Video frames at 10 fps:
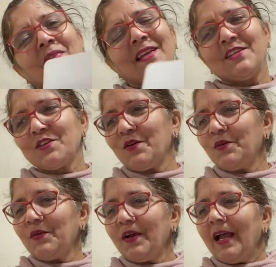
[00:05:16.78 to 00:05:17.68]

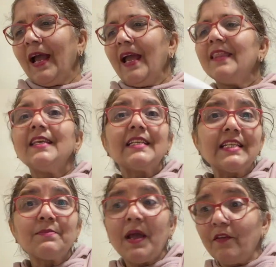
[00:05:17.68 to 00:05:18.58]
So this
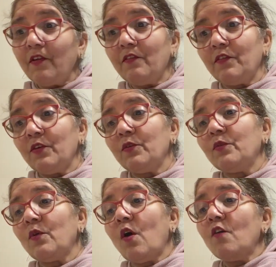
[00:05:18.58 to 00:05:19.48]
is my
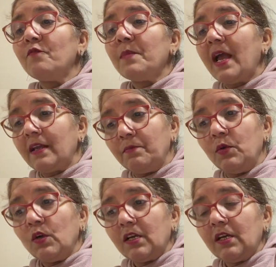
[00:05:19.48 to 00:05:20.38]
review of
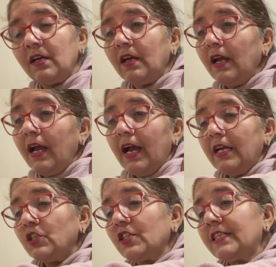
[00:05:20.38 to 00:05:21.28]
MacBook.
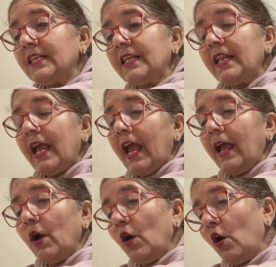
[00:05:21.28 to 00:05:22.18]
I just did an
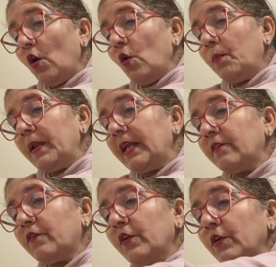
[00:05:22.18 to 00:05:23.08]
opening
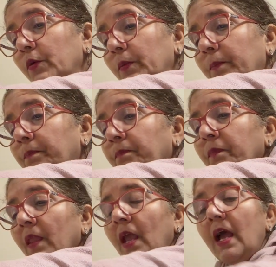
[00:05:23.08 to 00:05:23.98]
for you.
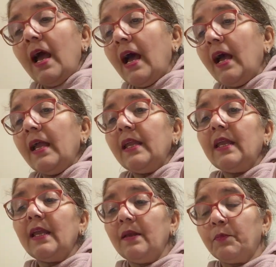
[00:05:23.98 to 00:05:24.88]

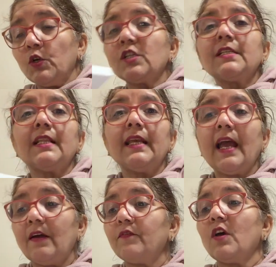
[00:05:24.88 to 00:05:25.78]
I personally
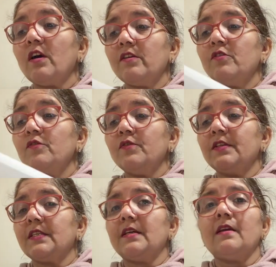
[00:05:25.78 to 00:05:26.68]
have not
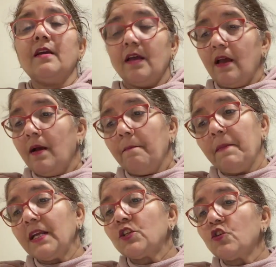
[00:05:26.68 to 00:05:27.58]
used
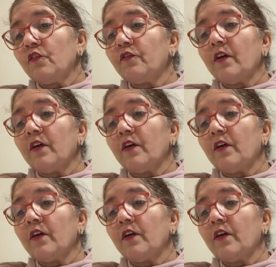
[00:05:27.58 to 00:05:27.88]
much of